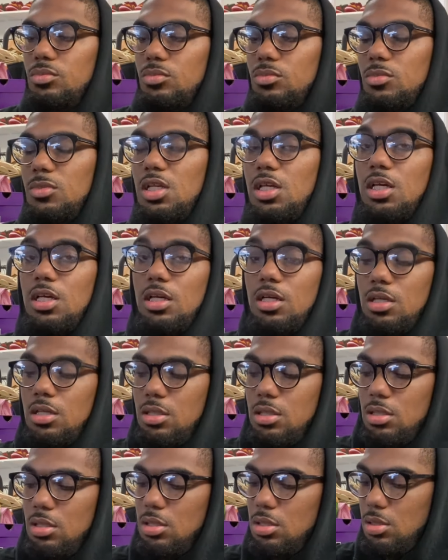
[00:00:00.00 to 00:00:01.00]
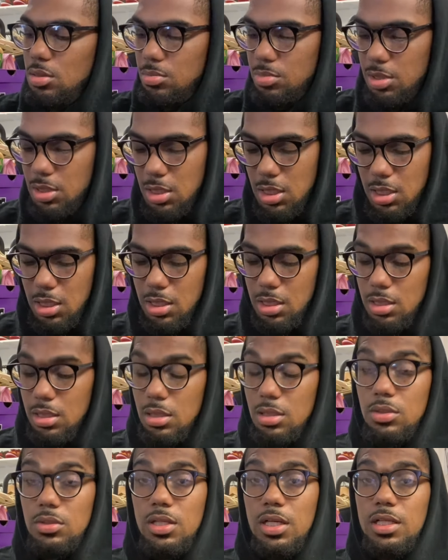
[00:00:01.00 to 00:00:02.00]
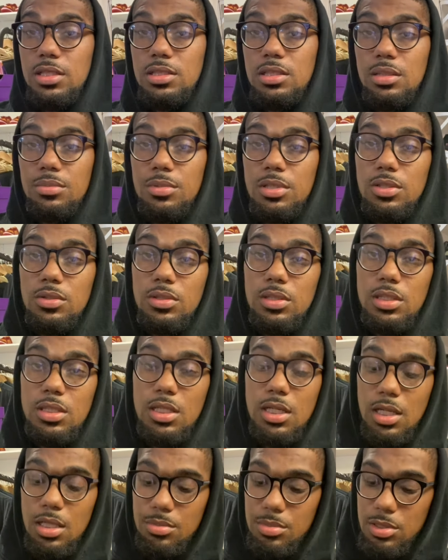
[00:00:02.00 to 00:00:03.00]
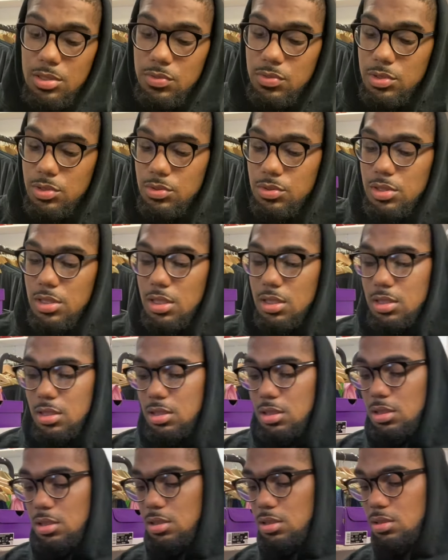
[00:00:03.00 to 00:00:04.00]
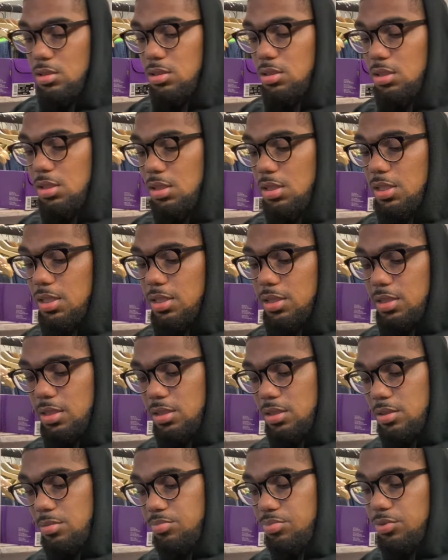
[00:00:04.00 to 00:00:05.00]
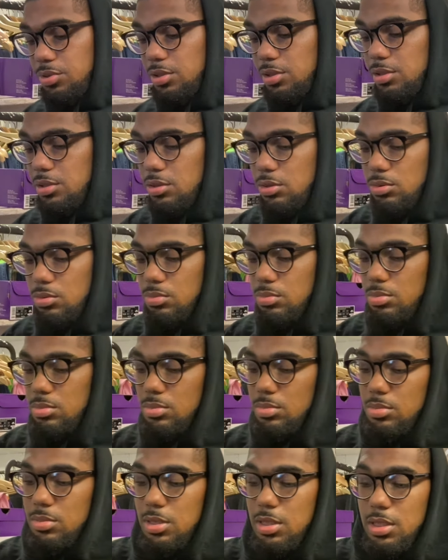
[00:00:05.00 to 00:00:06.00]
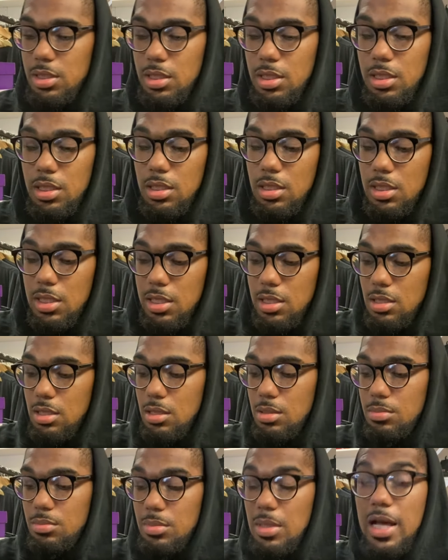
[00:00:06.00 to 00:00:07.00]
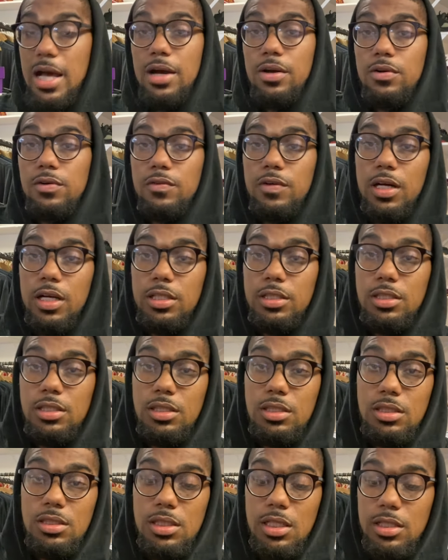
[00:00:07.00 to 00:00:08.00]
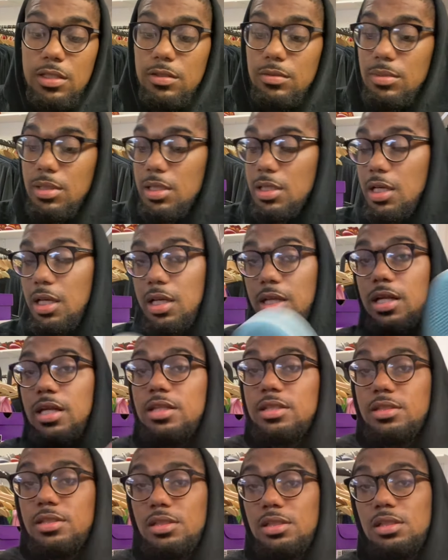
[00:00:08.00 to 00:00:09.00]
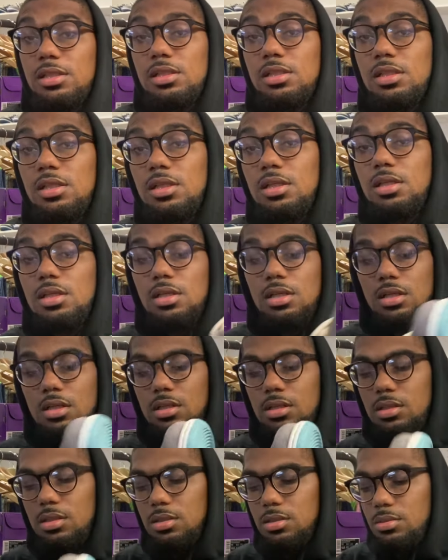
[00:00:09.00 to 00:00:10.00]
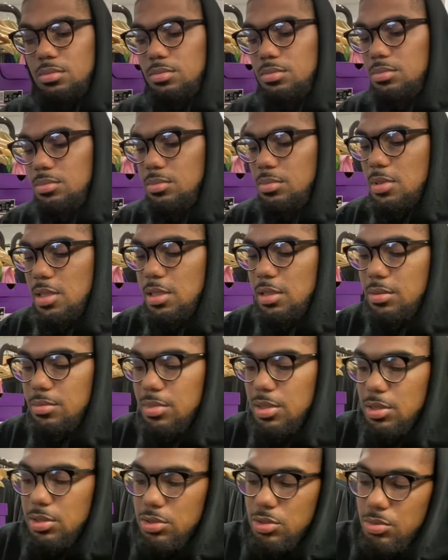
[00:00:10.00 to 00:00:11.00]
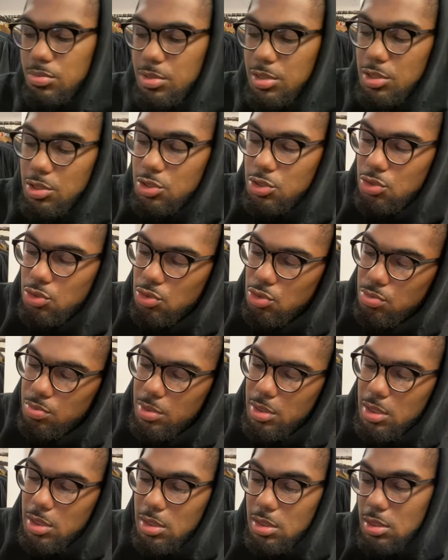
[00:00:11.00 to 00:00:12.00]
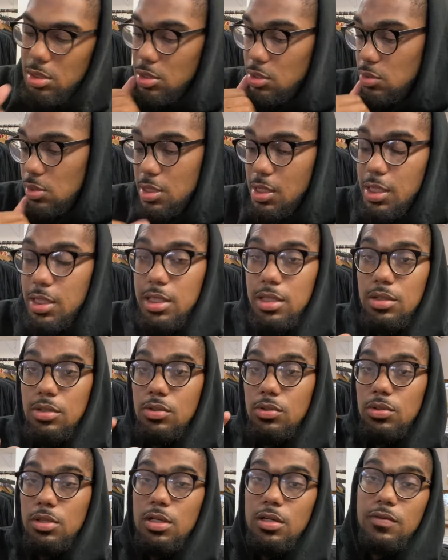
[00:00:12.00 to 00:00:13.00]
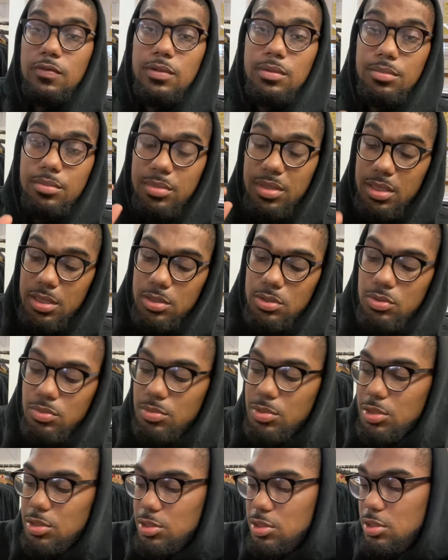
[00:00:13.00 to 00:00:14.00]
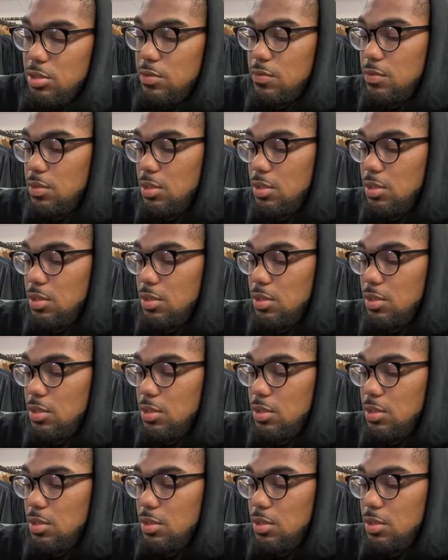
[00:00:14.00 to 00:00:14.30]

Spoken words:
Yeah. But yeah, you guys let me know in the comments what you think of these. I think they're pretty dope. I think I would rock these. I give them like an 8 out of 10. I done bought so many shoes, but you know, now I gotta hold off on buying too much stuff.